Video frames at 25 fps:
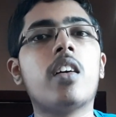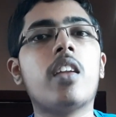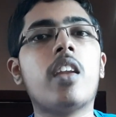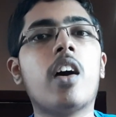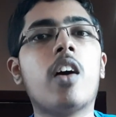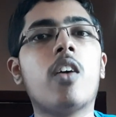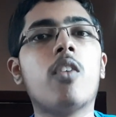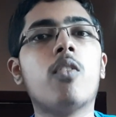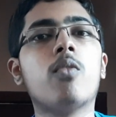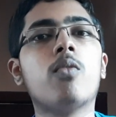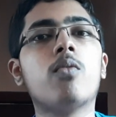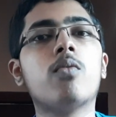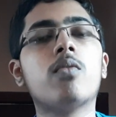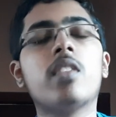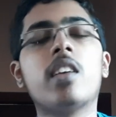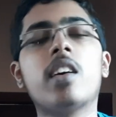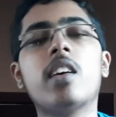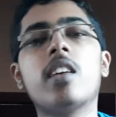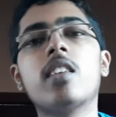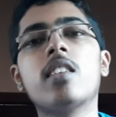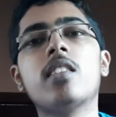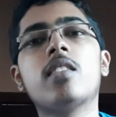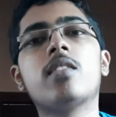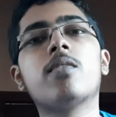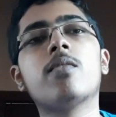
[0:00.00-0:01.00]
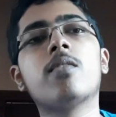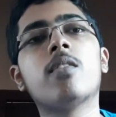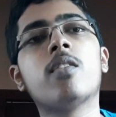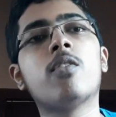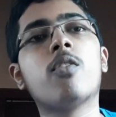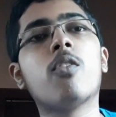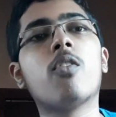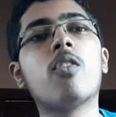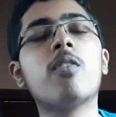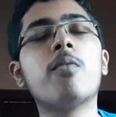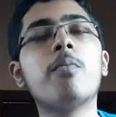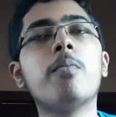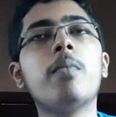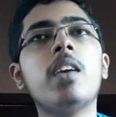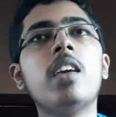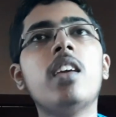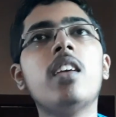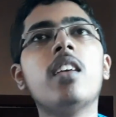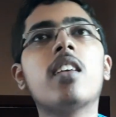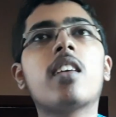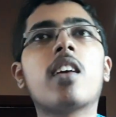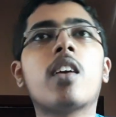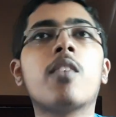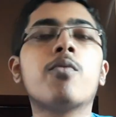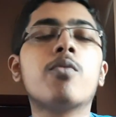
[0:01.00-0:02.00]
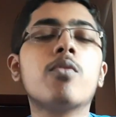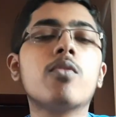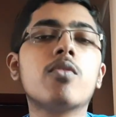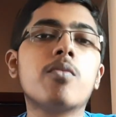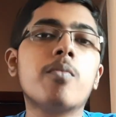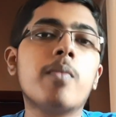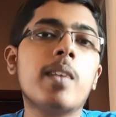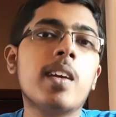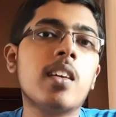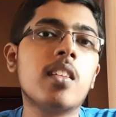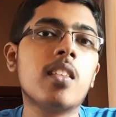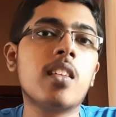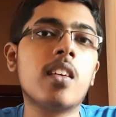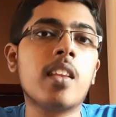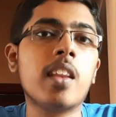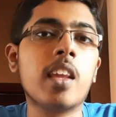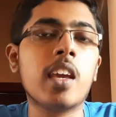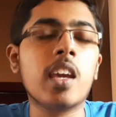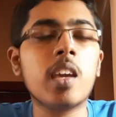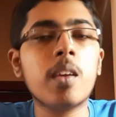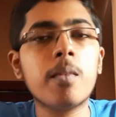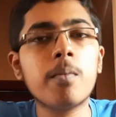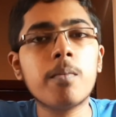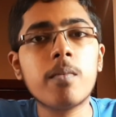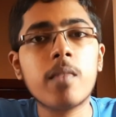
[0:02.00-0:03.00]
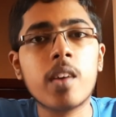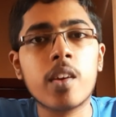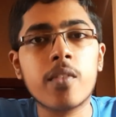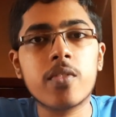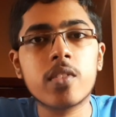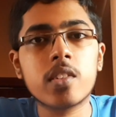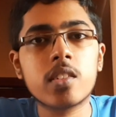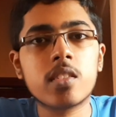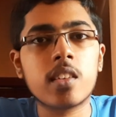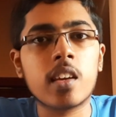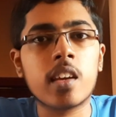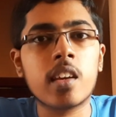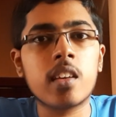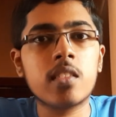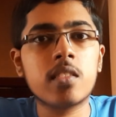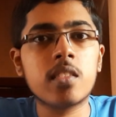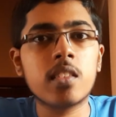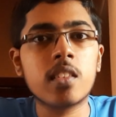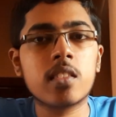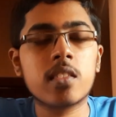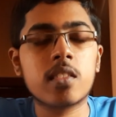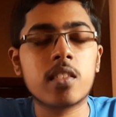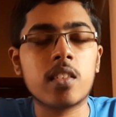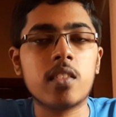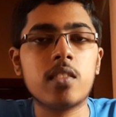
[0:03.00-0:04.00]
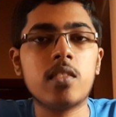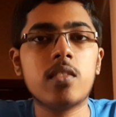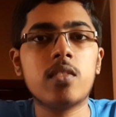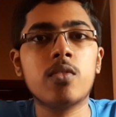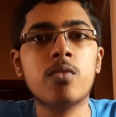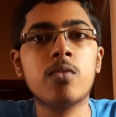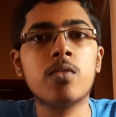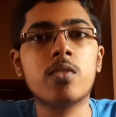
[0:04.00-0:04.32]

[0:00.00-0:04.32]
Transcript: Now there is don't be confused by the name FS-i6S.